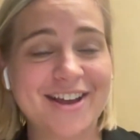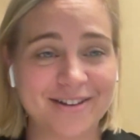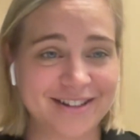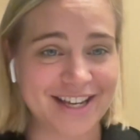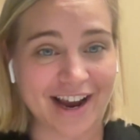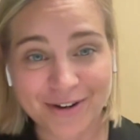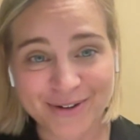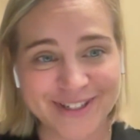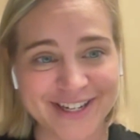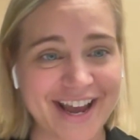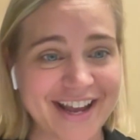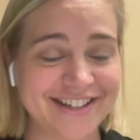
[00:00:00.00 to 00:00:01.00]
technical
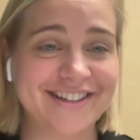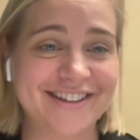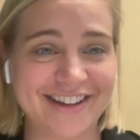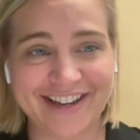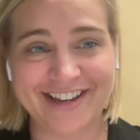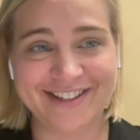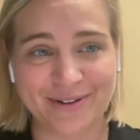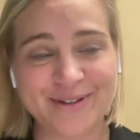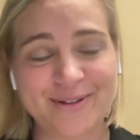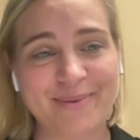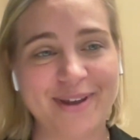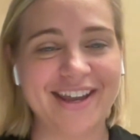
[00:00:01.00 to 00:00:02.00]
debt, so to
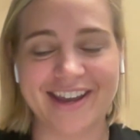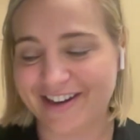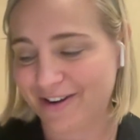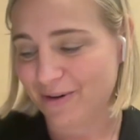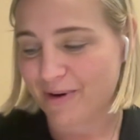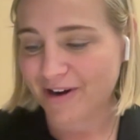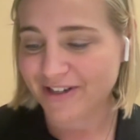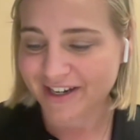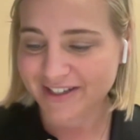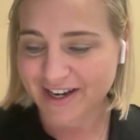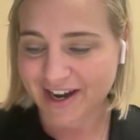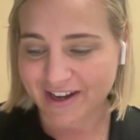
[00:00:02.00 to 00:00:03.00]
speak, in your MarTech
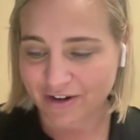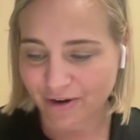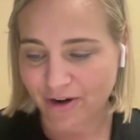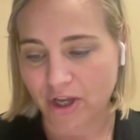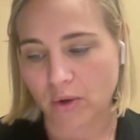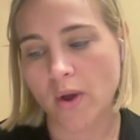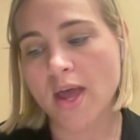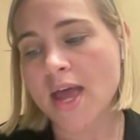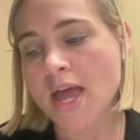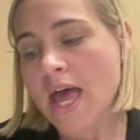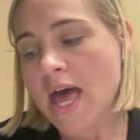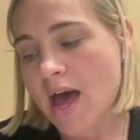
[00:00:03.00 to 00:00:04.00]
stack can hurt you.
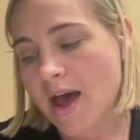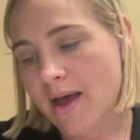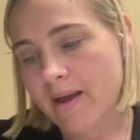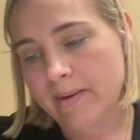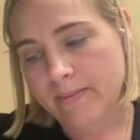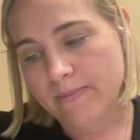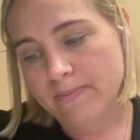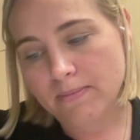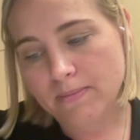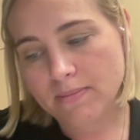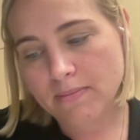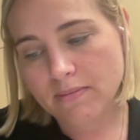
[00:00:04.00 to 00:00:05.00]

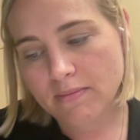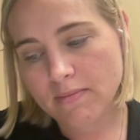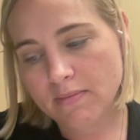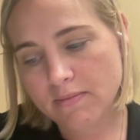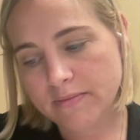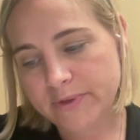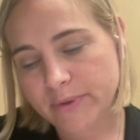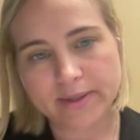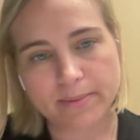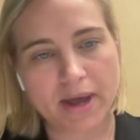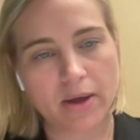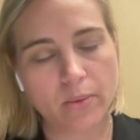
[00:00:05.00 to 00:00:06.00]
So it's
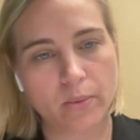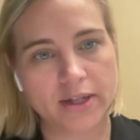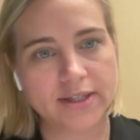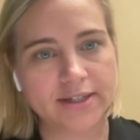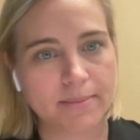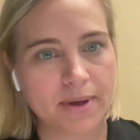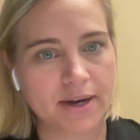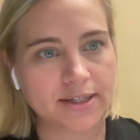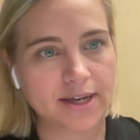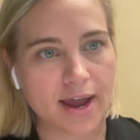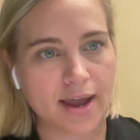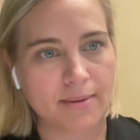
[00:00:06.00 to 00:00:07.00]
about one step at a
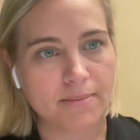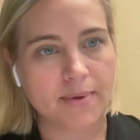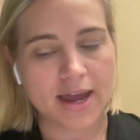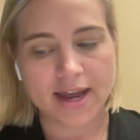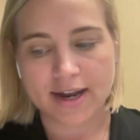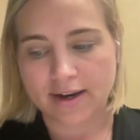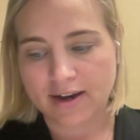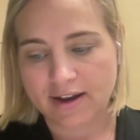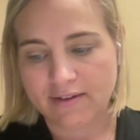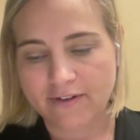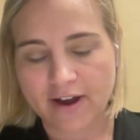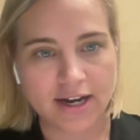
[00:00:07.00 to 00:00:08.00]
time
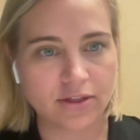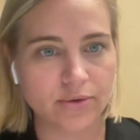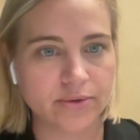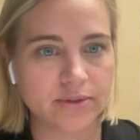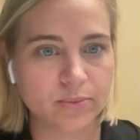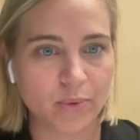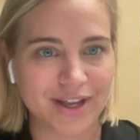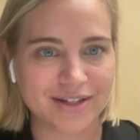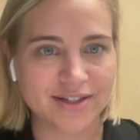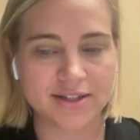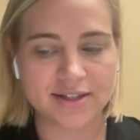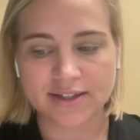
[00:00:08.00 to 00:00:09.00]
and finding those wins
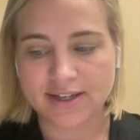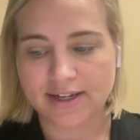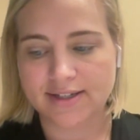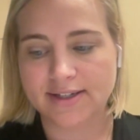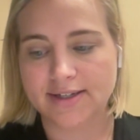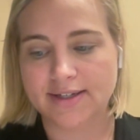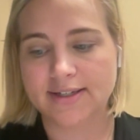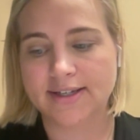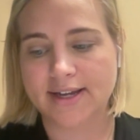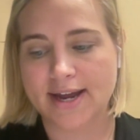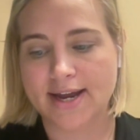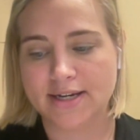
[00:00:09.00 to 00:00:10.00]
and successes.
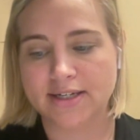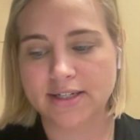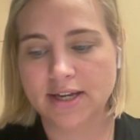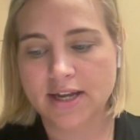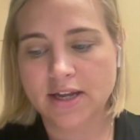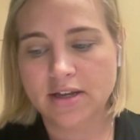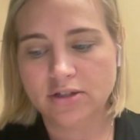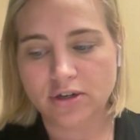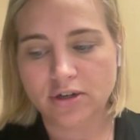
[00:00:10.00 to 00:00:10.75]
And to your